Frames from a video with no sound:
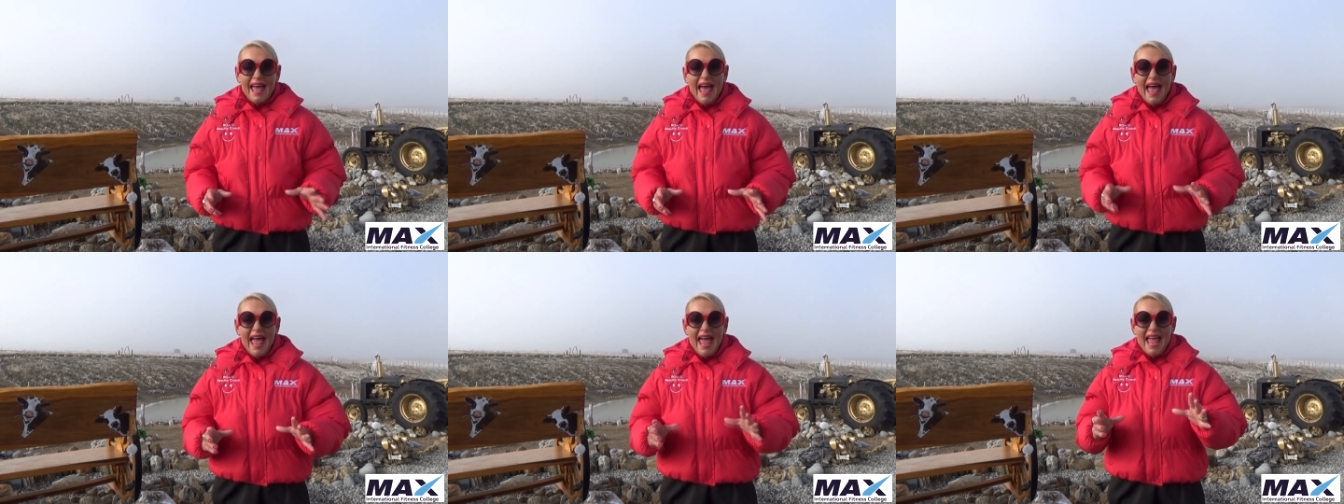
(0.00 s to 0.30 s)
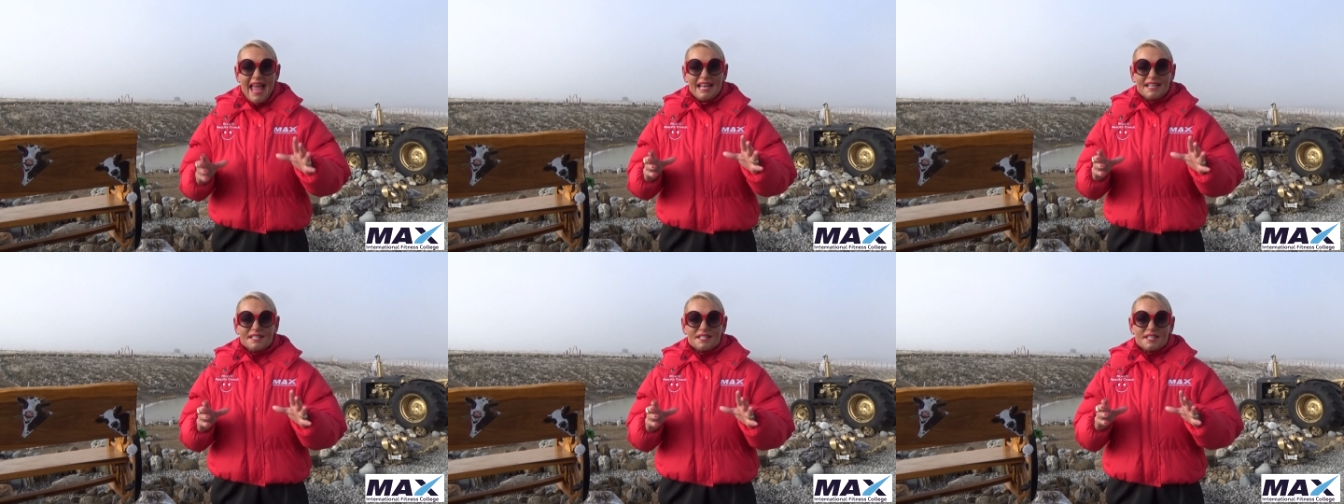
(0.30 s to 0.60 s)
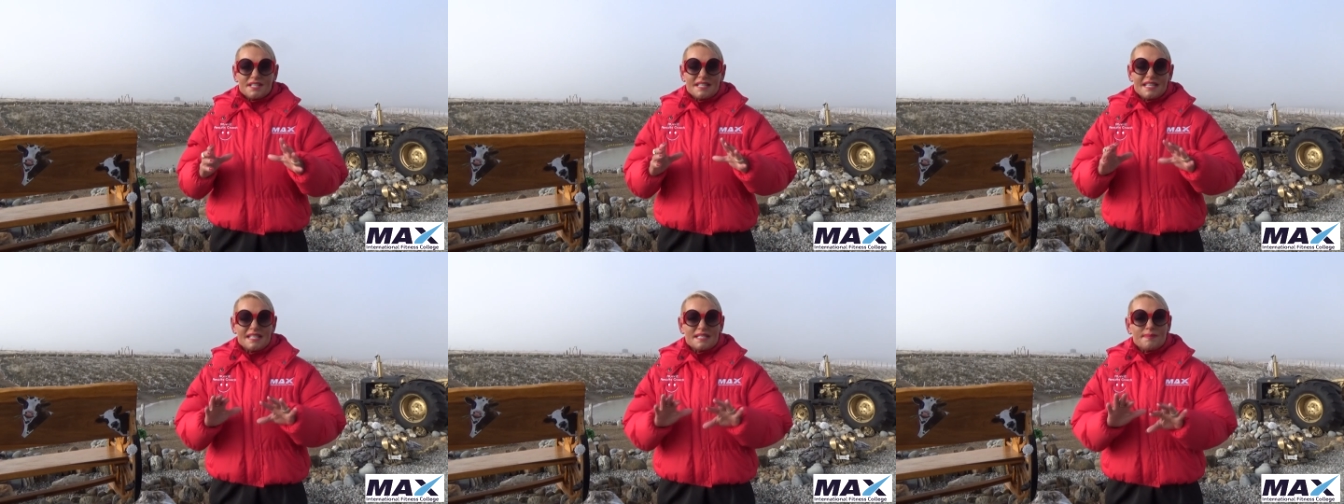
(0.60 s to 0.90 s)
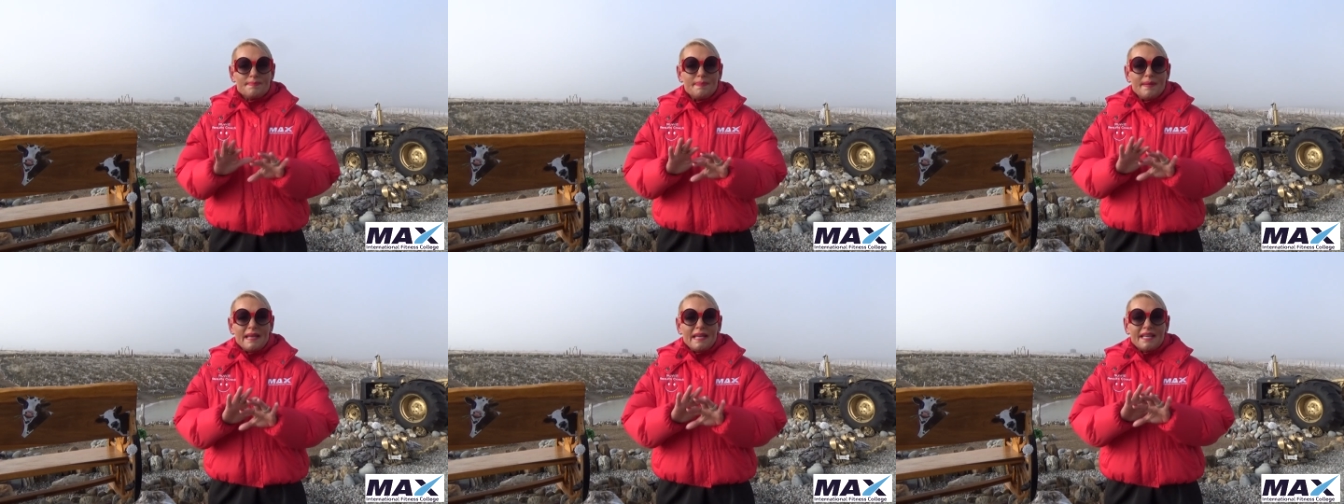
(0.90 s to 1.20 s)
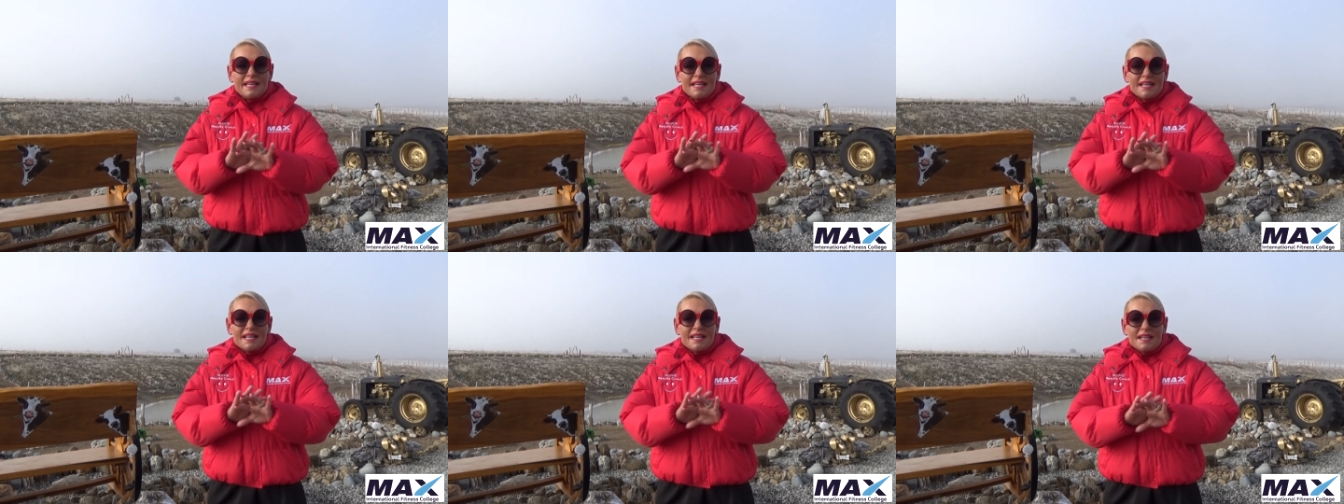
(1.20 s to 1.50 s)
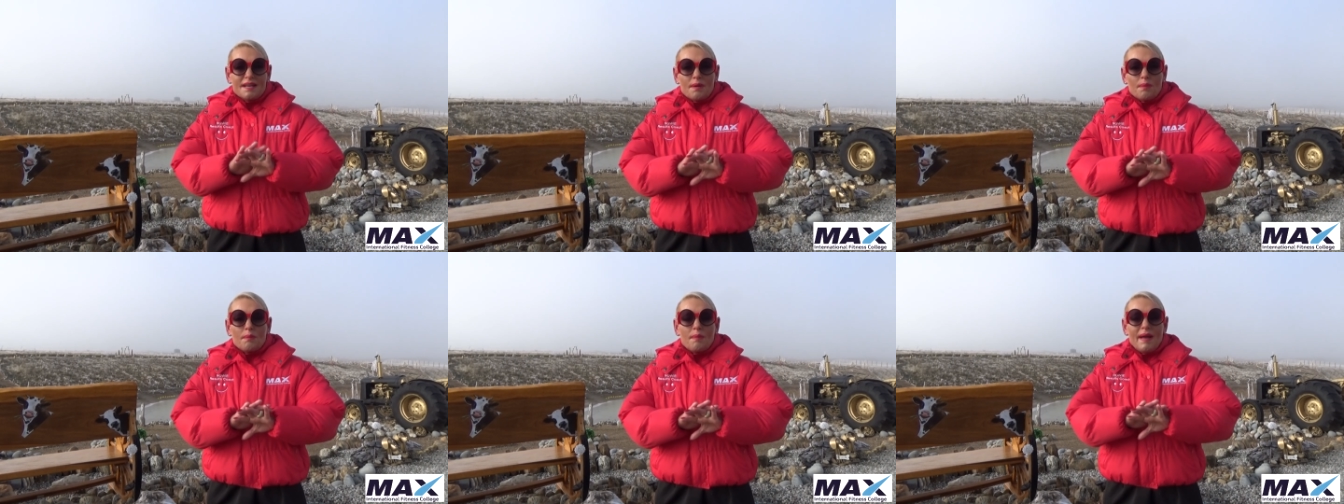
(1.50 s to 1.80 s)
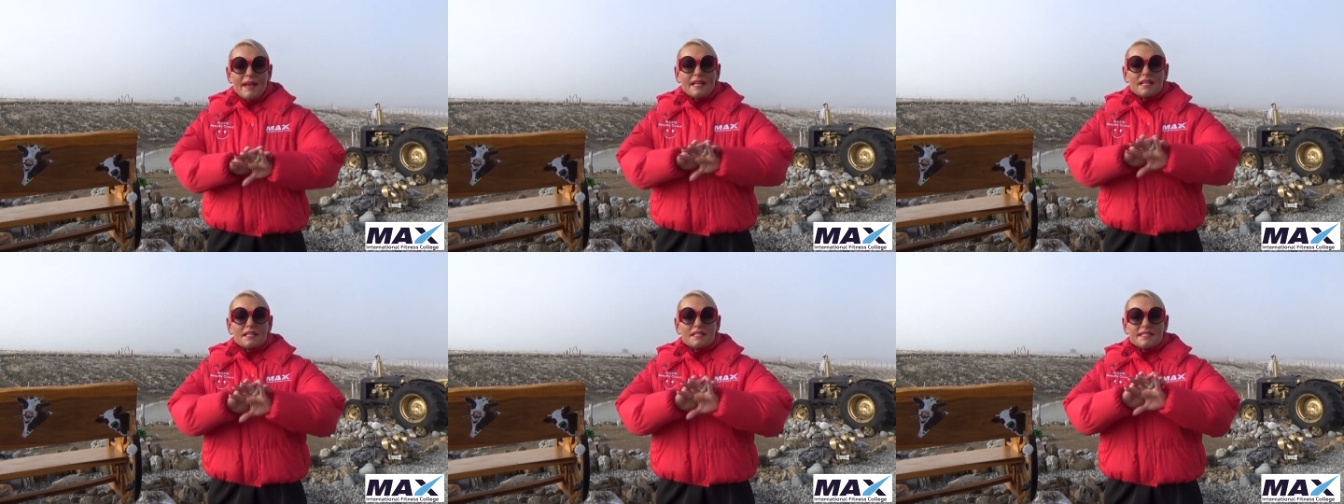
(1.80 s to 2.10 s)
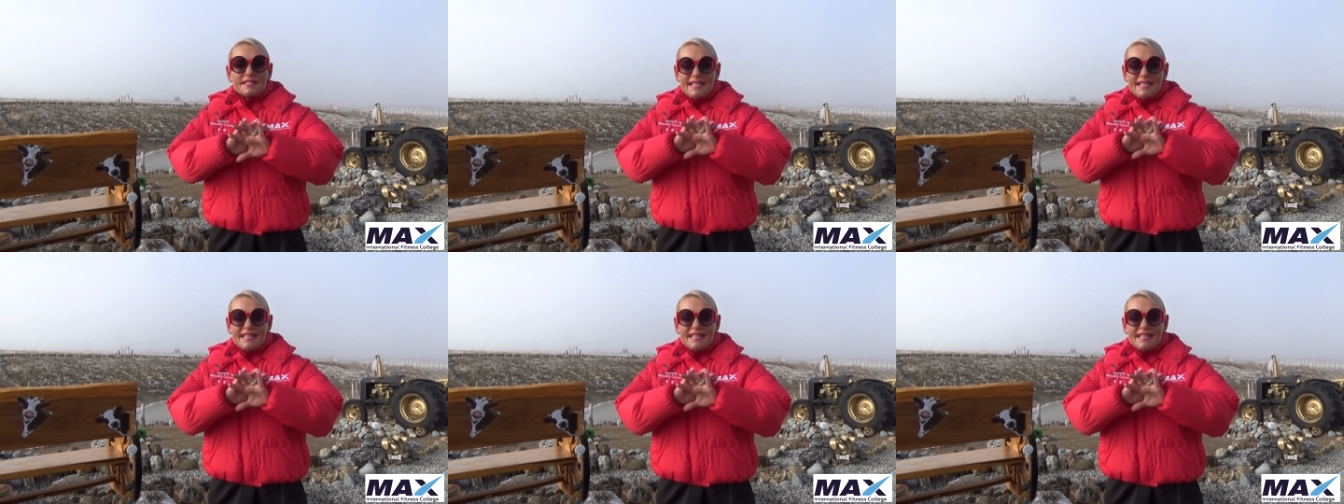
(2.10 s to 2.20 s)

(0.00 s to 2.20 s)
And there's a big wet,